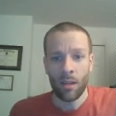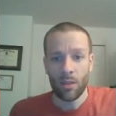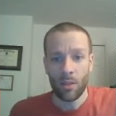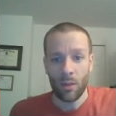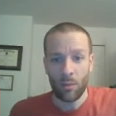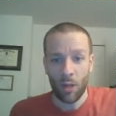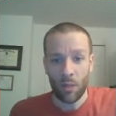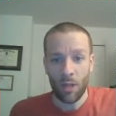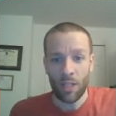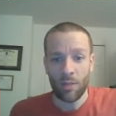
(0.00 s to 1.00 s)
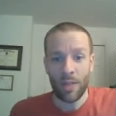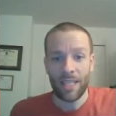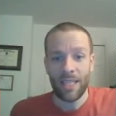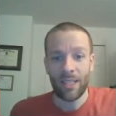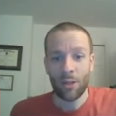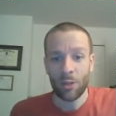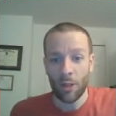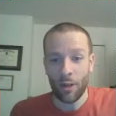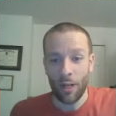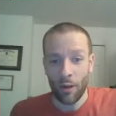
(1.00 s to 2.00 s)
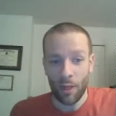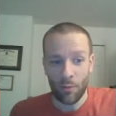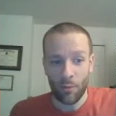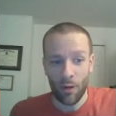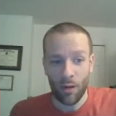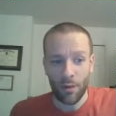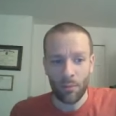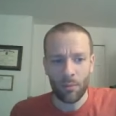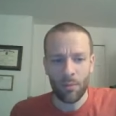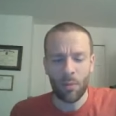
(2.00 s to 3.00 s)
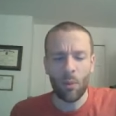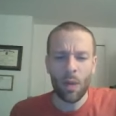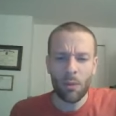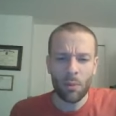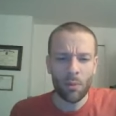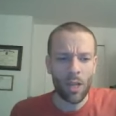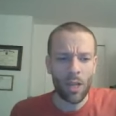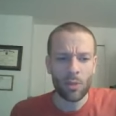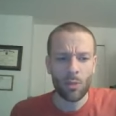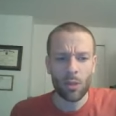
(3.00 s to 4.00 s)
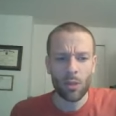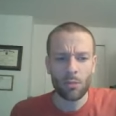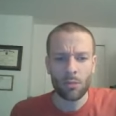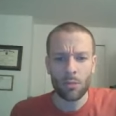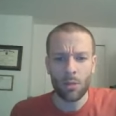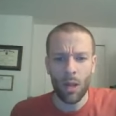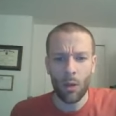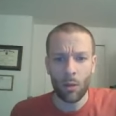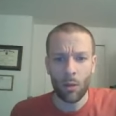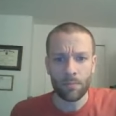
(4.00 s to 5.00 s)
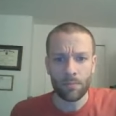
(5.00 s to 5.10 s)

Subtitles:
So at a market price of 18, here's our area of profit. But what if the price were lower?